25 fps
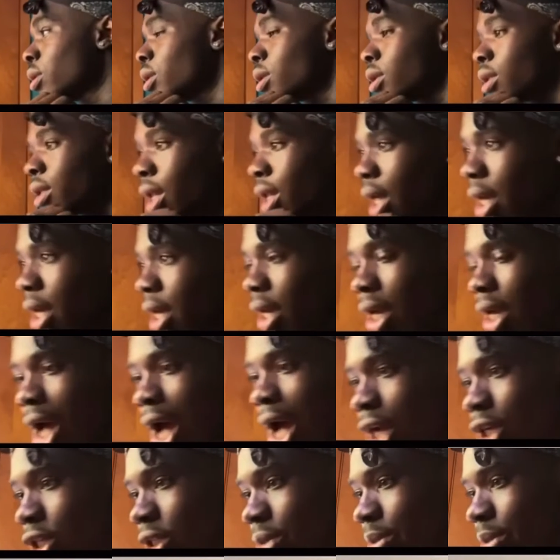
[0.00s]
like I
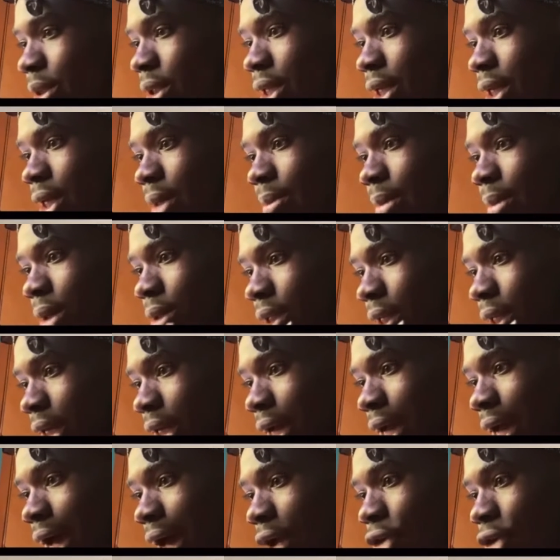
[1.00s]
just be thinking about that. Like,
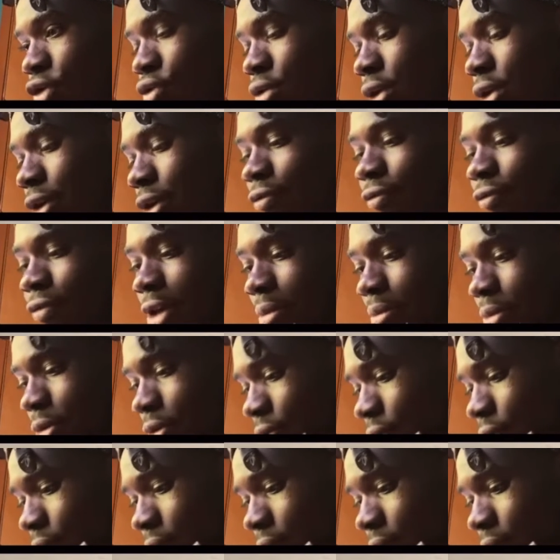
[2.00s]
how do you get famous?